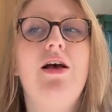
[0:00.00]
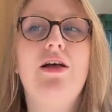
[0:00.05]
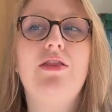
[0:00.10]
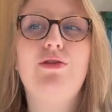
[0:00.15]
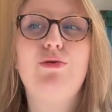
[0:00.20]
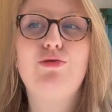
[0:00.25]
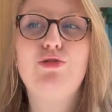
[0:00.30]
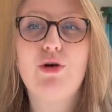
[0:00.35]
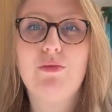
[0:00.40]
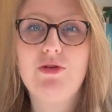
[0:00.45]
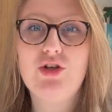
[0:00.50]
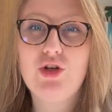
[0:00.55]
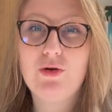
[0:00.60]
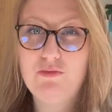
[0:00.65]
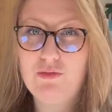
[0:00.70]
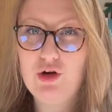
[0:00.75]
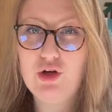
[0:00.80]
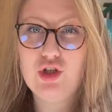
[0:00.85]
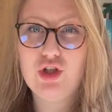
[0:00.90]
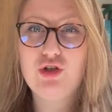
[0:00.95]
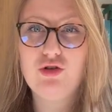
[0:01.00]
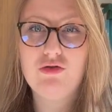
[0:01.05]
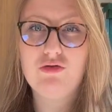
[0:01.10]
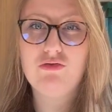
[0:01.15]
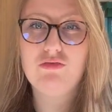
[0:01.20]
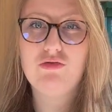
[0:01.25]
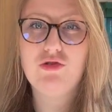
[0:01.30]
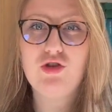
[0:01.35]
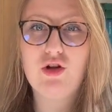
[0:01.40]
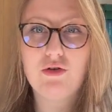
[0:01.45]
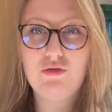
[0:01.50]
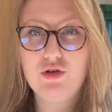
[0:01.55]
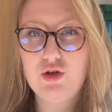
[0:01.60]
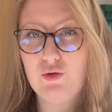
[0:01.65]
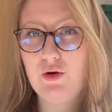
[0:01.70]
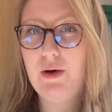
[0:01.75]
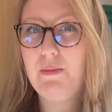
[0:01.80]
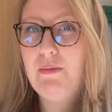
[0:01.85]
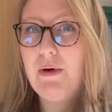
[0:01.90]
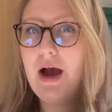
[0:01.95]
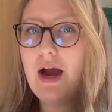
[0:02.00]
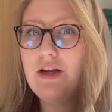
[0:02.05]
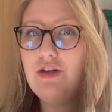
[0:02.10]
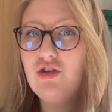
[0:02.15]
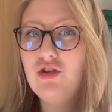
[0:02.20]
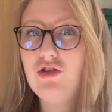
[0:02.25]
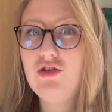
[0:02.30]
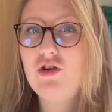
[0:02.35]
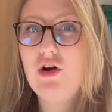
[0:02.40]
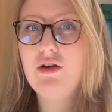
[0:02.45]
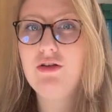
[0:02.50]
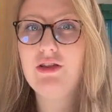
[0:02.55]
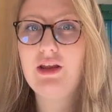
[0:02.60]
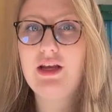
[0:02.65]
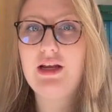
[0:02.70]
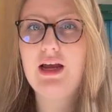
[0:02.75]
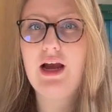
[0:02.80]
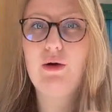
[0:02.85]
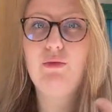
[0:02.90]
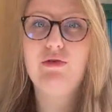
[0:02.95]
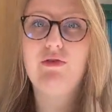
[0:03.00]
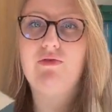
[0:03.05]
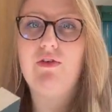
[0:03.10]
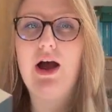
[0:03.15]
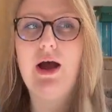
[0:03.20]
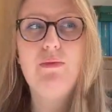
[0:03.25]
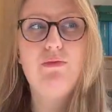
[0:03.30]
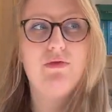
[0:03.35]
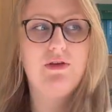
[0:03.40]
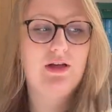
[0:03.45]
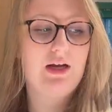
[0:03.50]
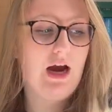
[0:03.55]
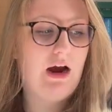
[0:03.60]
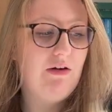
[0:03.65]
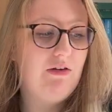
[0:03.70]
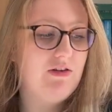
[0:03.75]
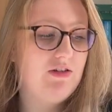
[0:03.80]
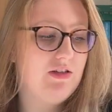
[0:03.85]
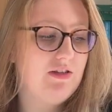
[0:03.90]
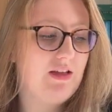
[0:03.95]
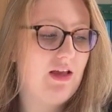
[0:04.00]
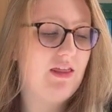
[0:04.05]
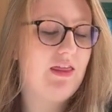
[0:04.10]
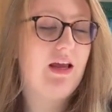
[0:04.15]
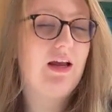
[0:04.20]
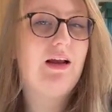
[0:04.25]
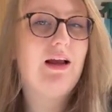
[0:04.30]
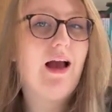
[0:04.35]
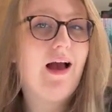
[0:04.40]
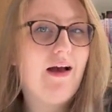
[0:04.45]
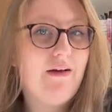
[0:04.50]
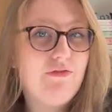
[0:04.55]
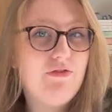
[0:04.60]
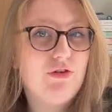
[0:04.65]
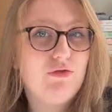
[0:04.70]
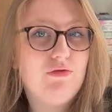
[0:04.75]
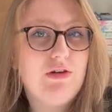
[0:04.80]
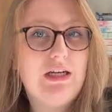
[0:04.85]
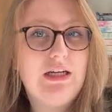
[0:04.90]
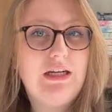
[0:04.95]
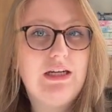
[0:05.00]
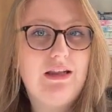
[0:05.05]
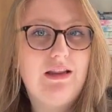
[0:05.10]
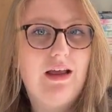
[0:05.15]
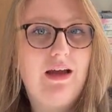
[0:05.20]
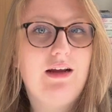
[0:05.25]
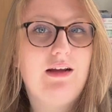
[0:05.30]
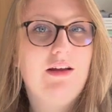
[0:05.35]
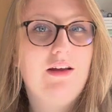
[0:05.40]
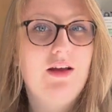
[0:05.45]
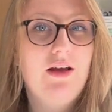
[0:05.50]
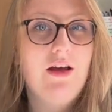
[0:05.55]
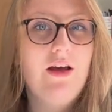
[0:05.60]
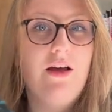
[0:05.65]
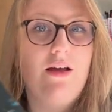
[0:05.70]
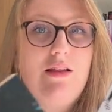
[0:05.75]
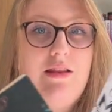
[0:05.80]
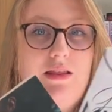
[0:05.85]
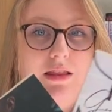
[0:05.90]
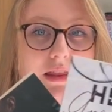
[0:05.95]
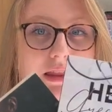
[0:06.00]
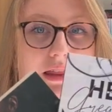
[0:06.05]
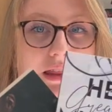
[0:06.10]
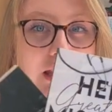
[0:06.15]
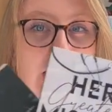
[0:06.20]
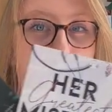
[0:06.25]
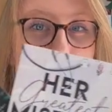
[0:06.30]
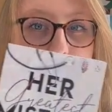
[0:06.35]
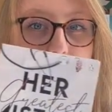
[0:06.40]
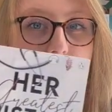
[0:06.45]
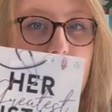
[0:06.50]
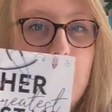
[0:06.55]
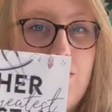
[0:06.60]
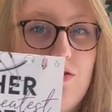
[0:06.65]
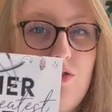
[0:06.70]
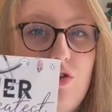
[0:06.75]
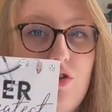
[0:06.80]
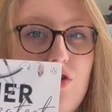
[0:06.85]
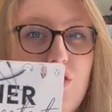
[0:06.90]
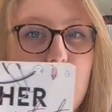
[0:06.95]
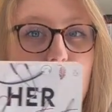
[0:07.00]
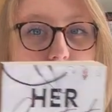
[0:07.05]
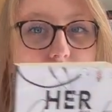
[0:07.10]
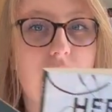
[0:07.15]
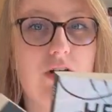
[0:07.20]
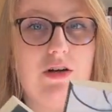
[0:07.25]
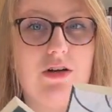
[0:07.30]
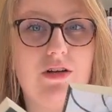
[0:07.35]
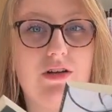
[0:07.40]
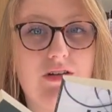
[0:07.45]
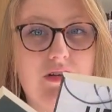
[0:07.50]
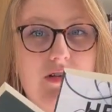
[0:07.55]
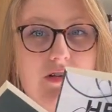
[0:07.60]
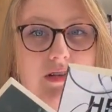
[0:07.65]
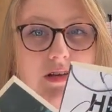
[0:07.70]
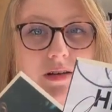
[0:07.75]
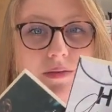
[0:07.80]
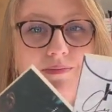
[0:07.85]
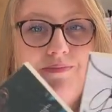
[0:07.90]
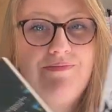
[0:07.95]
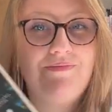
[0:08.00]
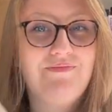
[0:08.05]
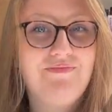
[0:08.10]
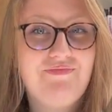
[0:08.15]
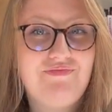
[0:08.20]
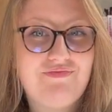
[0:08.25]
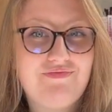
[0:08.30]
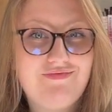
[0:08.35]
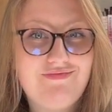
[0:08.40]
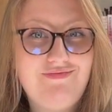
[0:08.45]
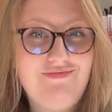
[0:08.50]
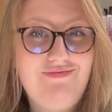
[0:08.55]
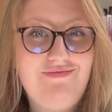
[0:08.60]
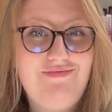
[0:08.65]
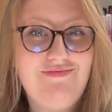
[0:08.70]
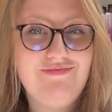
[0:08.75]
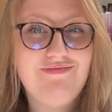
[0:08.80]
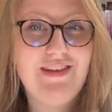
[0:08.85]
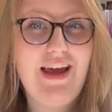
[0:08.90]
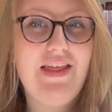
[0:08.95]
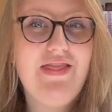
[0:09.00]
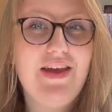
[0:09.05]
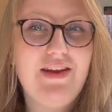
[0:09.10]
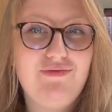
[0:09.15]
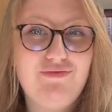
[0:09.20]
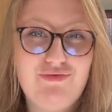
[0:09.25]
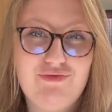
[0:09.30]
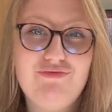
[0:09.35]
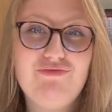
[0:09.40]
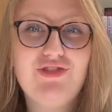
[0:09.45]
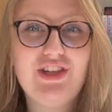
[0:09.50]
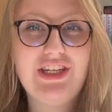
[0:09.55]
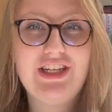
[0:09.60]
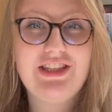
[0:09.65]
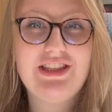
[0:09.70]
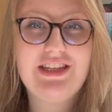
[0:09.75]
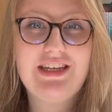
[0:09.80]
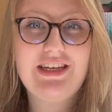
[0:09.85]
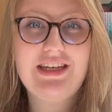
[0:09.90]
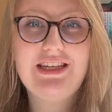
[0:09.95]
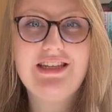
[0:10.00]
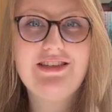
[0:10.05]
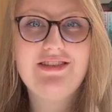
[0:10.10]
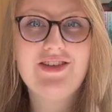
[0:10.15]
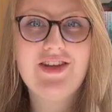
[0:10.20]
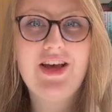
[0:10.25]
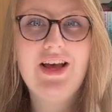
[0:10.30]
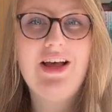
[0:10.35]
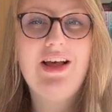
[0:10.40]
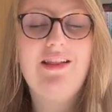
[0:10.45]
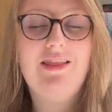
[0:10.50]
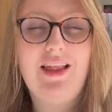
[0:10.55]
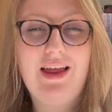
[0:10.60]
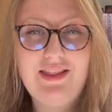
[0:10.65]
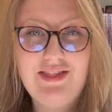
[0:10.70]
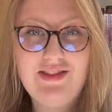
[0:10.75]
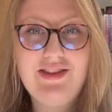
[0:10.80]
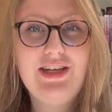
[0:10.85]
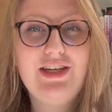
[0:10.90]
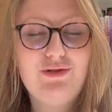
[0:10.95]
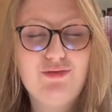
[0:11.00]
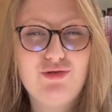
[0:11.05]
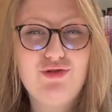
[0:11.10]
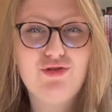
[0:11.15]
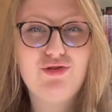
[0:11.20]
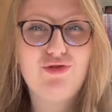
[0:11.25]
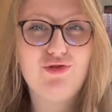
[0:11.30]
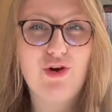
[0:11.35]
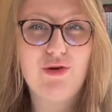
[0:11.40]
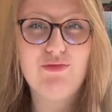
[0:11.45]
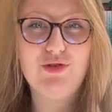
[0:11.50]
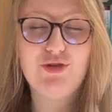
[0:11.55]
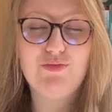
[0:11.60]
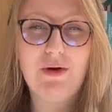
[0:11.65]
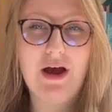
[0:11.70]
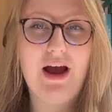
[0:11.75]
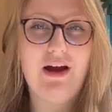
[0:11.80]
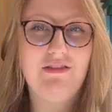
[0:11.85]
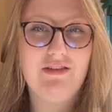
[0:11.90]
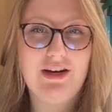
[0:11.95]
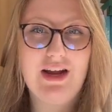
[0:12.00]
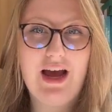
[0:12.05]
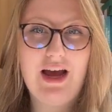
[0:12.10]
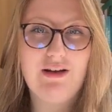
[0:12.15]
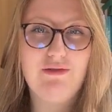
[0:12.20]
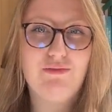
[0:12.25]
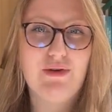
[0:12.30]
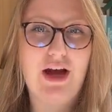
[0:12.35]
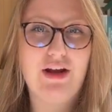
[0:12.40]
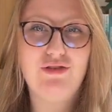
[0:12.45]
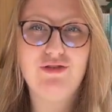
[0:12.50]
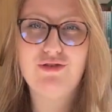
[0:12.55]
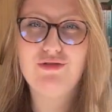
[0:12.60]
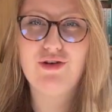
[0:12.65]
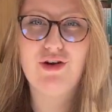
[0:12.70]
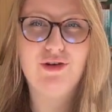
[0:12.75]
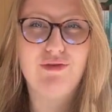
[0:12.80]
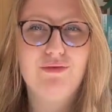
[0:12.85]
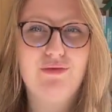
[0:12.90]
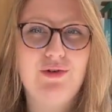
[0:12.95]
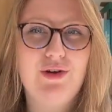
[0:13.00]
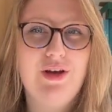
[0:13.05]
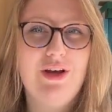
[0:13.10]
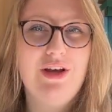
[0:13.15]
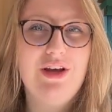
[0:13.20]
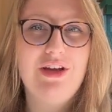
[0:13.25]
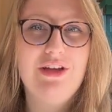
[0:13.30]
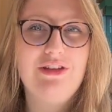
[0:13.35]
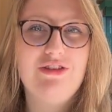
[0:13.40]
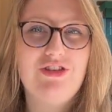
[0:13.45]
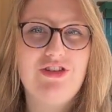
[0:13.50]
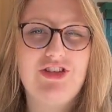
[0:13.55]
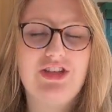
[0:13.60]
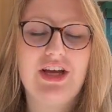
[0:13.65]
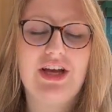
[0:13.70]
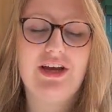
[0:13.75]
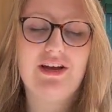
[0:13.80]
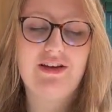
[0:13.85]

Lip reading: was so much emotional stuff to it, but I just don't think I was vibing the characters. I think after reading like these two books, and then reading this, like, these were just so much better and had, I don't know, just